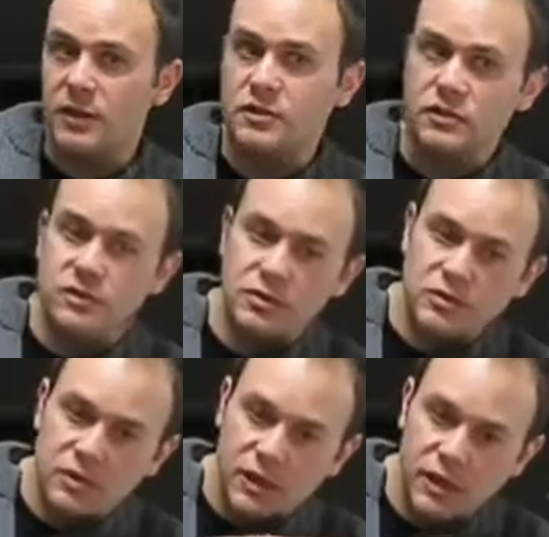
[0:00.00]
So it's a
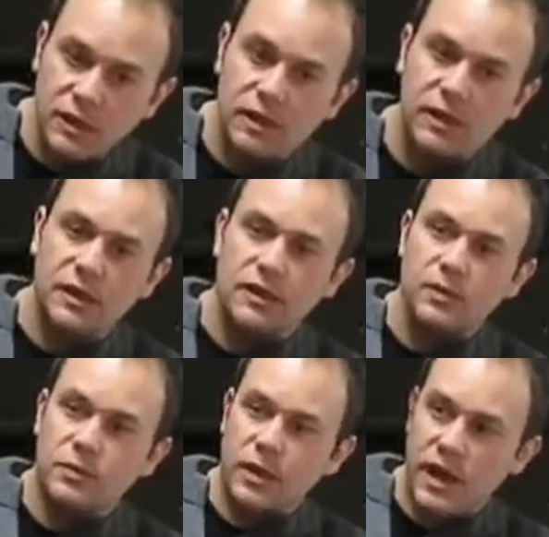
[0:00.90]
great
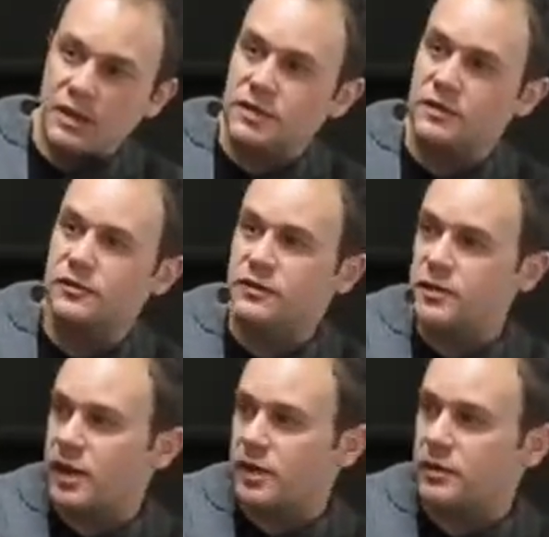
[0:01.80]
positive
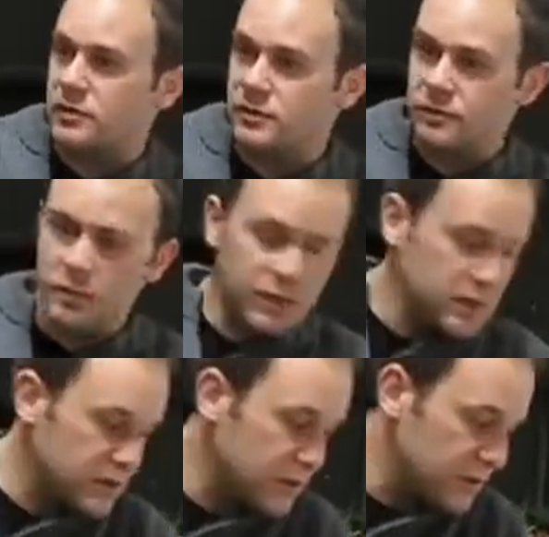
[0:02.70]
feedback loop that's
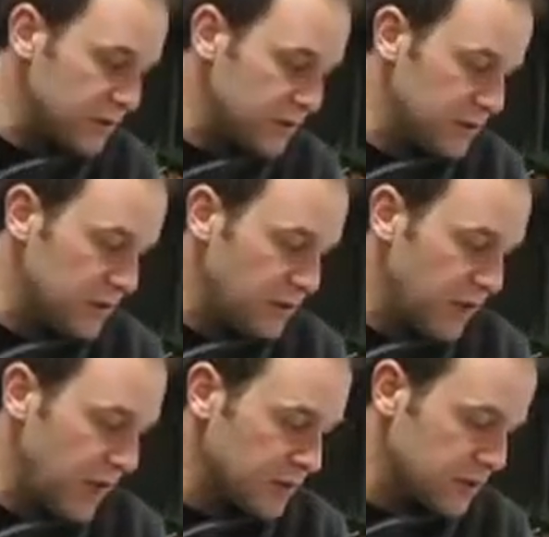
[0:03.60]
starting to
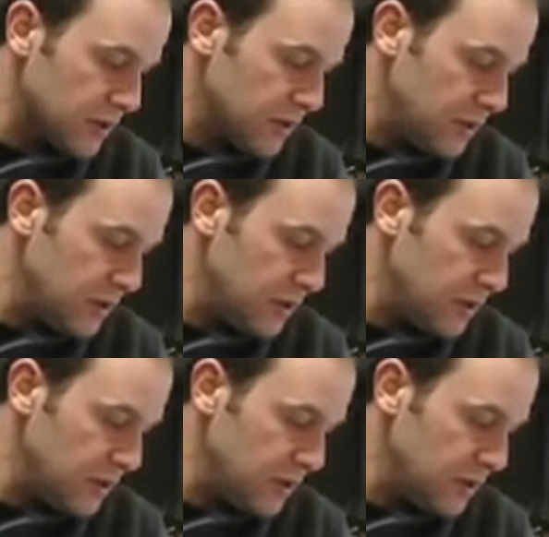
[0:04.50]
impact. So,